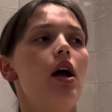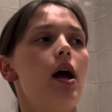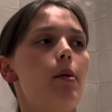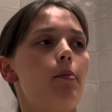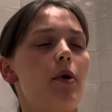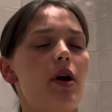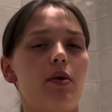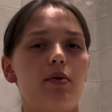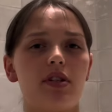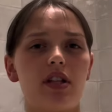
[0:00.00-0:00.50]

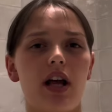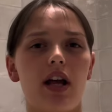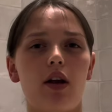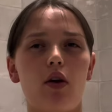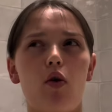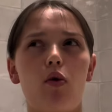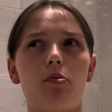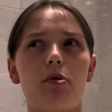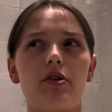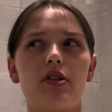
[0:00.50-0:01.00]
but it was like
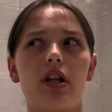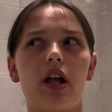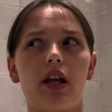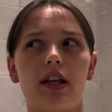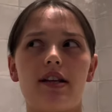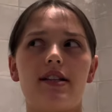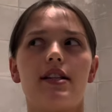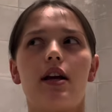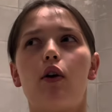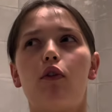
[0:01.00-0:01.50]
almost like a
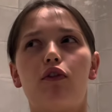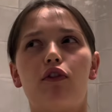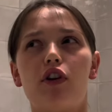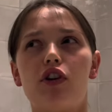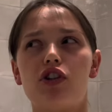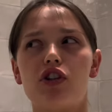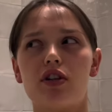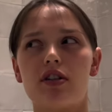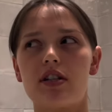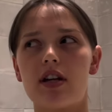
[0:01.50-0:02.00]

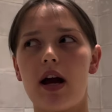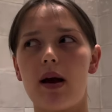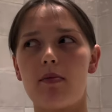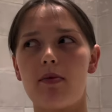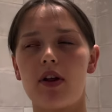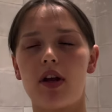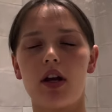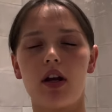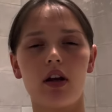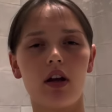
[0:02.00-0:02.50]
Selfridges type
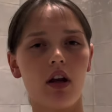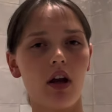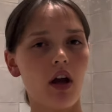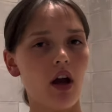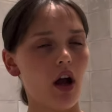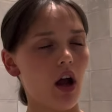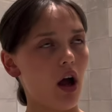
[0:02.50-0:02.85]
thing.